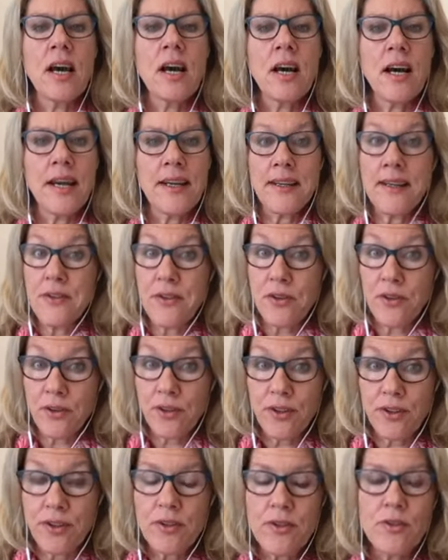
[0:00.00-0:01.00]
Heidi
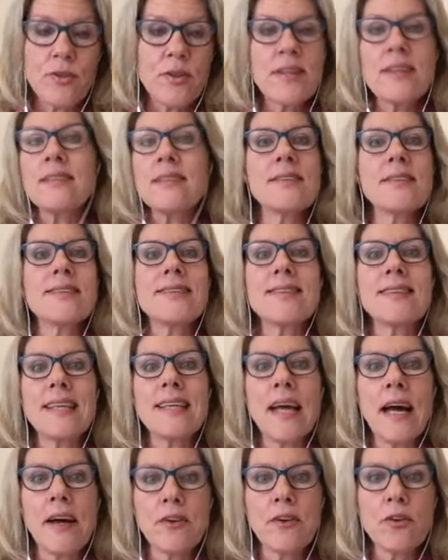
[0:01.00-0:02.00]
Turner, who is in
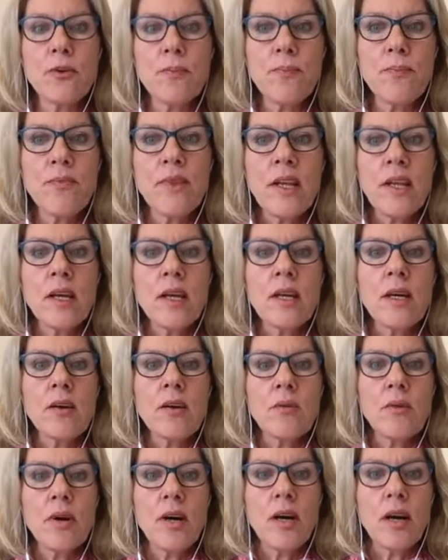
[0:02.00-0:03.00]
Seattle,
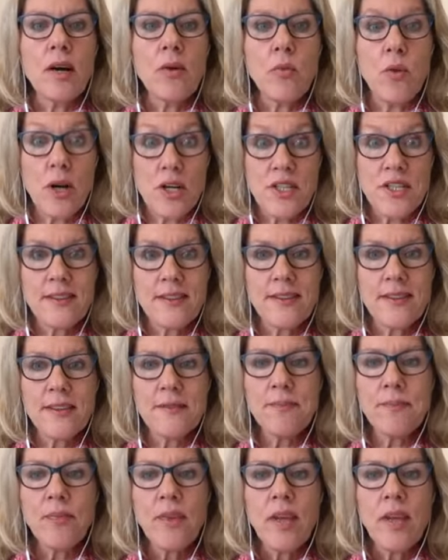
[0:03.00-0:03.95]
Washington,